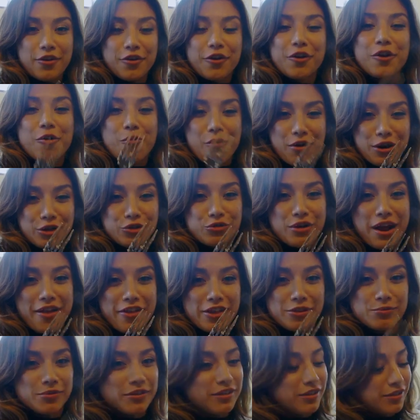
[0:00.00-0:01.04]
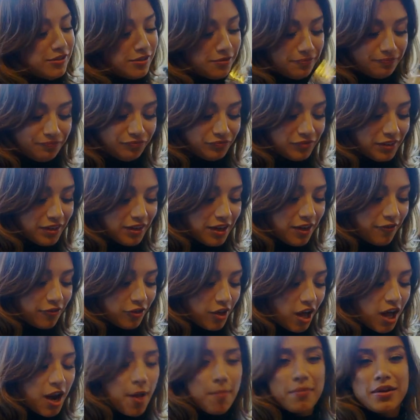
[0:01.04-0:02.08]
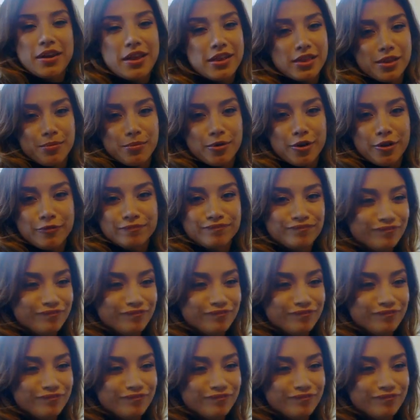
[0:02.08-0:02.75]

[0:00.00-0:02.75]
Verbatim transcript: it. You're going to want to try this, because if not, I'm going to eat them